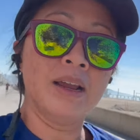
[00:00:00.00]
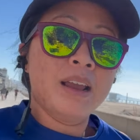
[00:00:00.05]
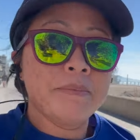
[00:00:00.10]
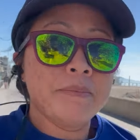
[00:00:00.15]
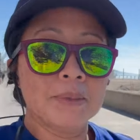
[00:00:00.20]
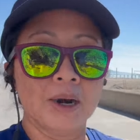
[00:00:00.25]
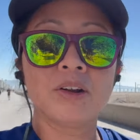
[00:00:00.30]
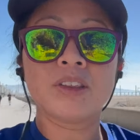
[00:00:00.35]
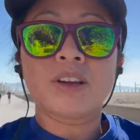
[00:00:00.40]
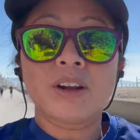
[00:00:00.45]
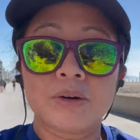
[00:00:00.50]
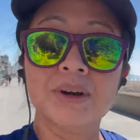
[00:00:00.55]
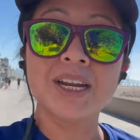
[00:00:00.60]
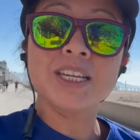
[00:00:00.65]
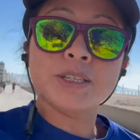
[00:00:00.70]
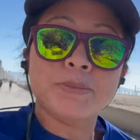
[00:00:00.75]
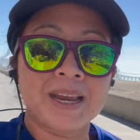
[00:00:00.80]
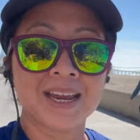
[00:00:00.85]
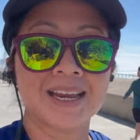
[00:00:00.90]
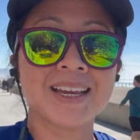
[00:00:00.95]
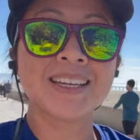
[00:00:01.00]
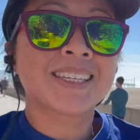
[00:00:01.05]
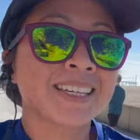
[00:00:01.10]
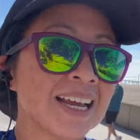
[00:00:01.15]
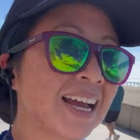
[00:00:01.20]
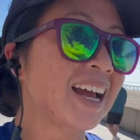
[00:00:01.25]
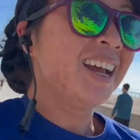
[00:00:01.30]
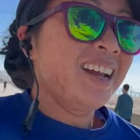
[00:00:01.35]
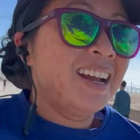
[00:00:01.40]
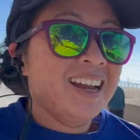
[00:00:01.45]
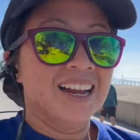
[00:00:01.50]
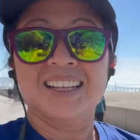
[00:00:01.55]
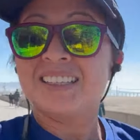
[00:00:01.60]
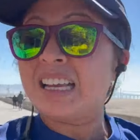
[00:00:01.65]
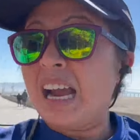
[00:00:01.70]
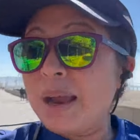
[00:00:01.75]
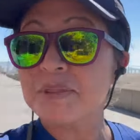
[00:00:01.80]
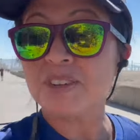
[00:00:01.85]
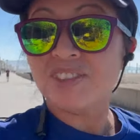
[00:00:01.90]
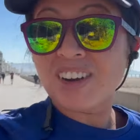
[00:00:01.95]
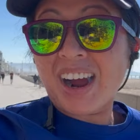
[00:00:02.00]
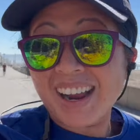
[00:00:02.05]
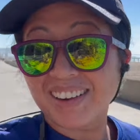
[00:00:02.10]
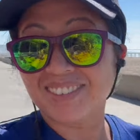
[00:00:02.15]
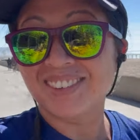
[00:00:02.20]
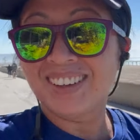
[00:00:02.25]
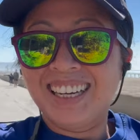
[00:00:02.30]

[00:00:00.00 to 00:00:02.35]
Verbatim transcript: marathon race pace times five.